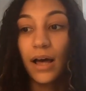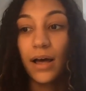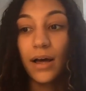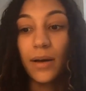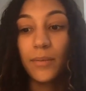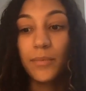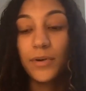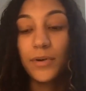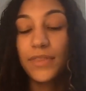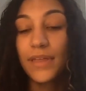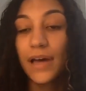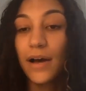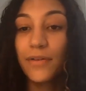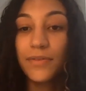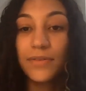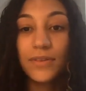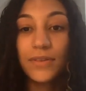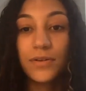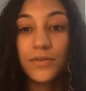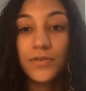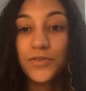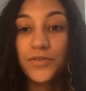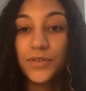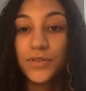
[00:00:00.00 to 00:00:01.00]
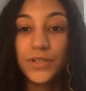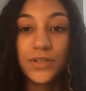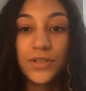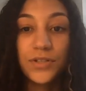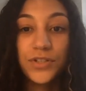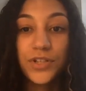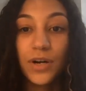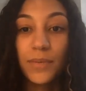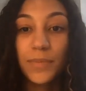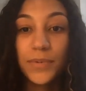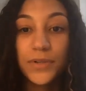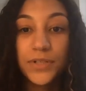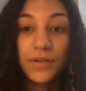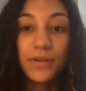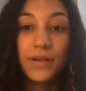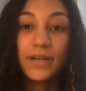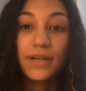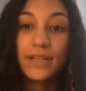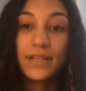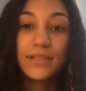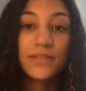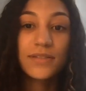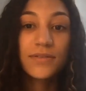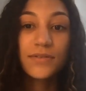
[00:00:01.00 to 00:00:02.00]
Without those research
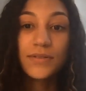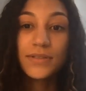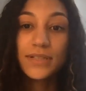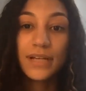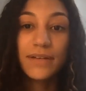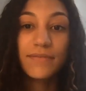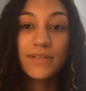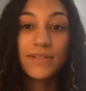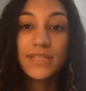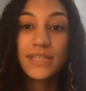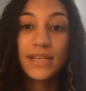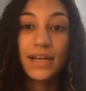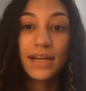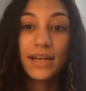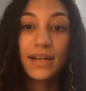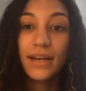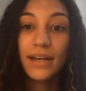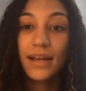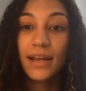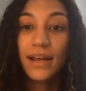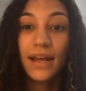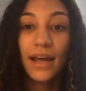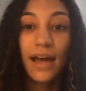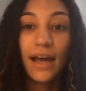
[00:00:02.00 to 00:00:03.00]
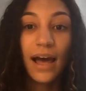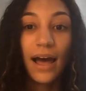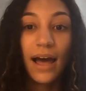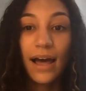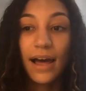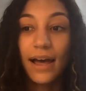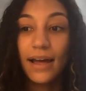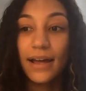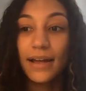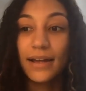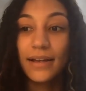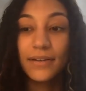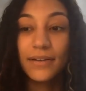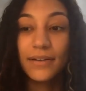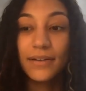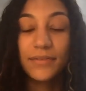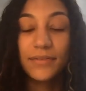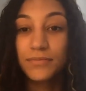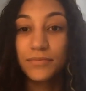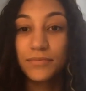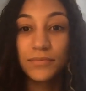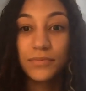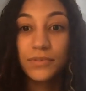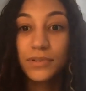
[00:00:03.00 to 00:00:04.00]
opportunities through Davidson, I
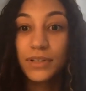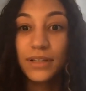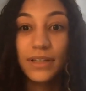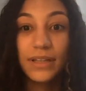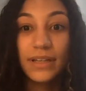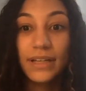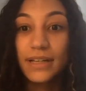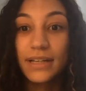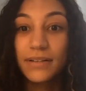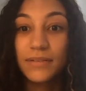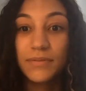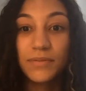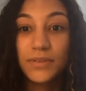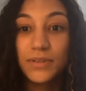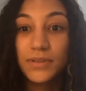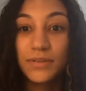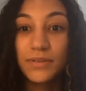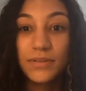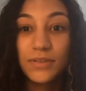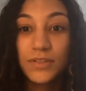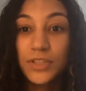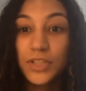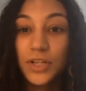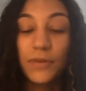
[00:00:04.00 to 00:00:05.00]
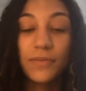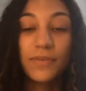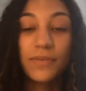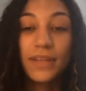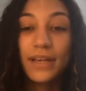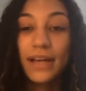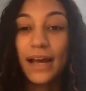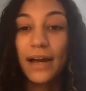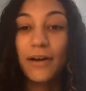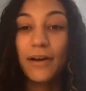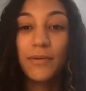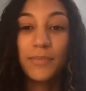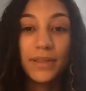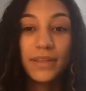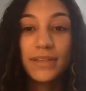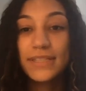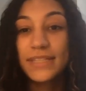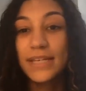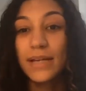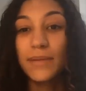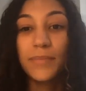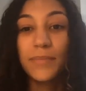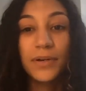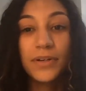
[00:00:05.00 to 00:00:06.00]
really don't think I would be the
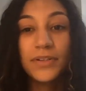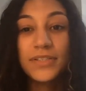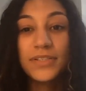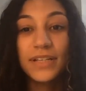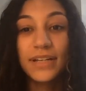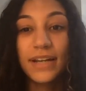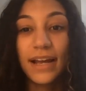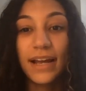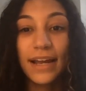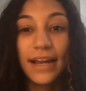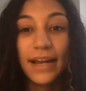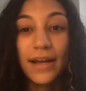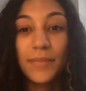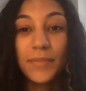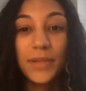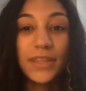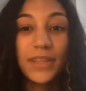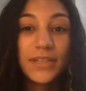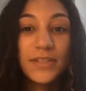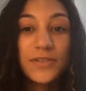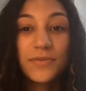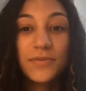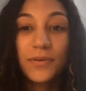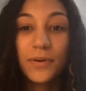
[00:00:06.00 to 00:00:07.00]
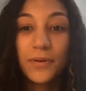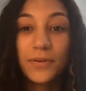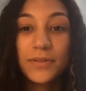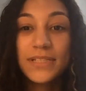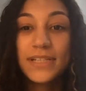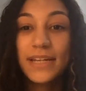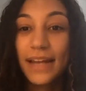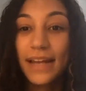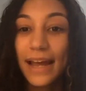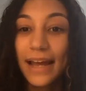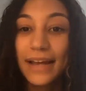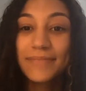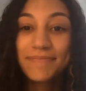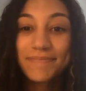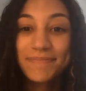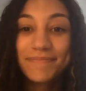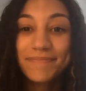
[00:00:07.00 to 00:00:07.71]
same person I am in this role today.